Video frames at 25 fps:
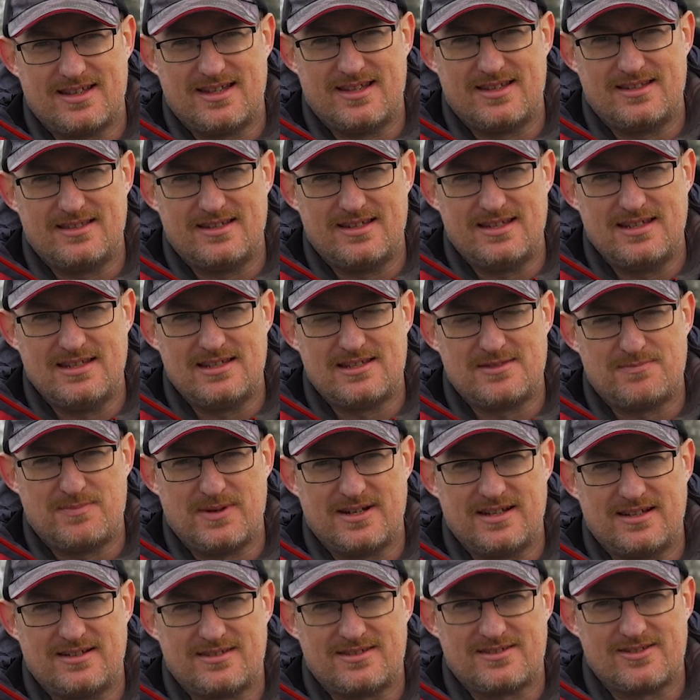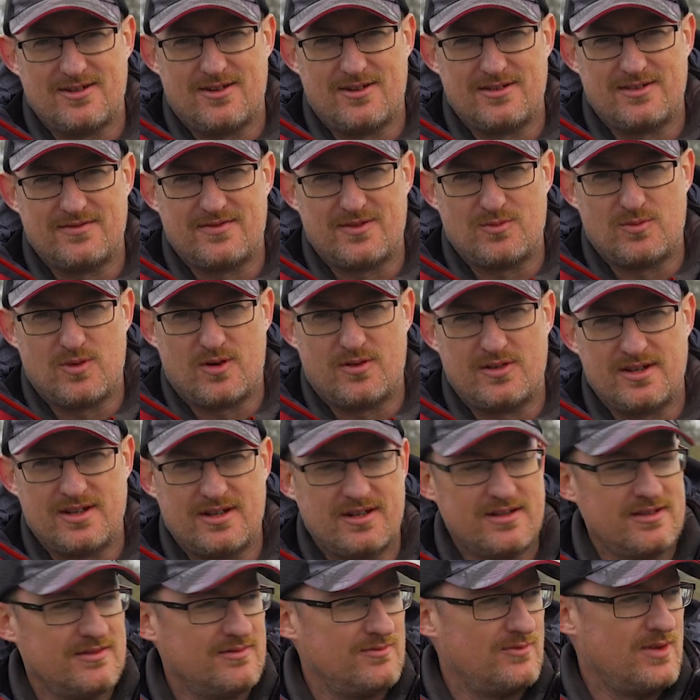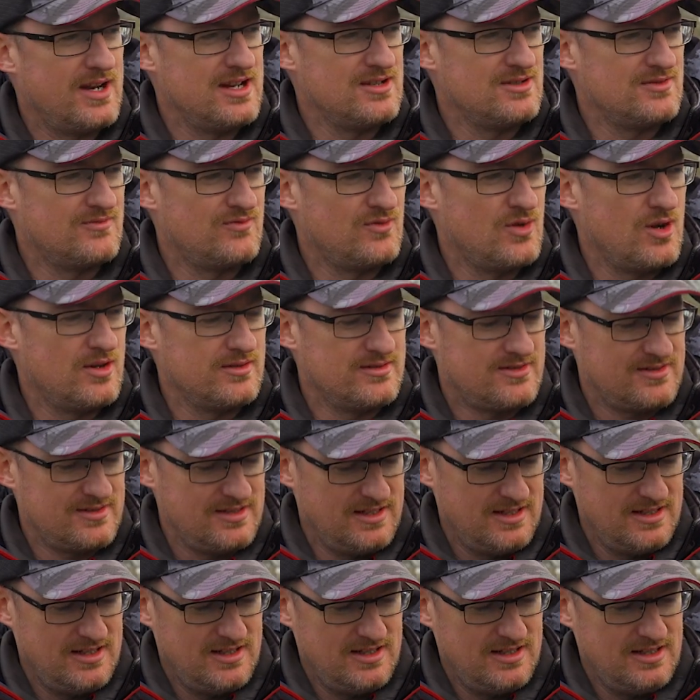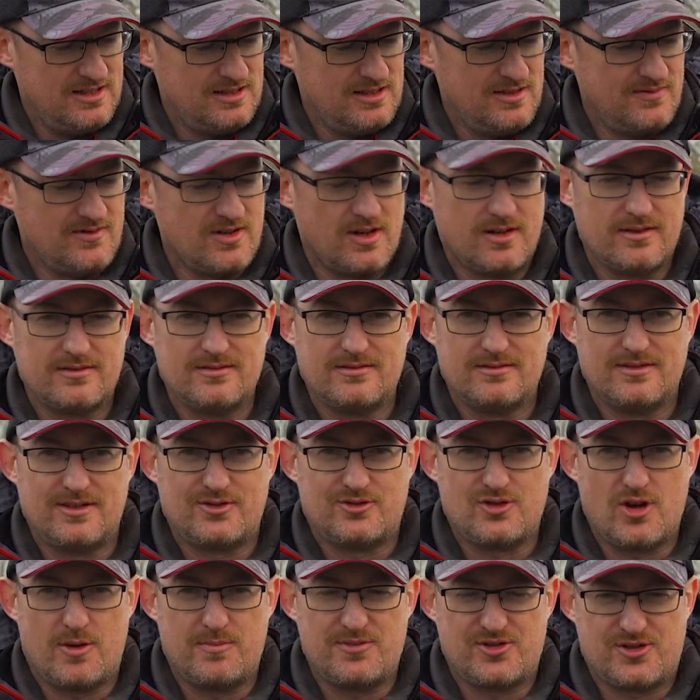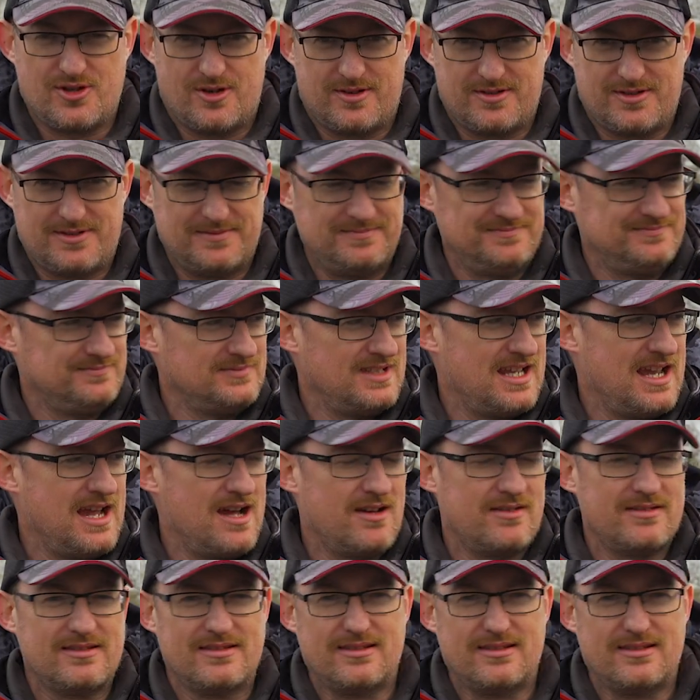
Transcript: in the spinning side of the Warrior range of rods, you've got the drop shot. Now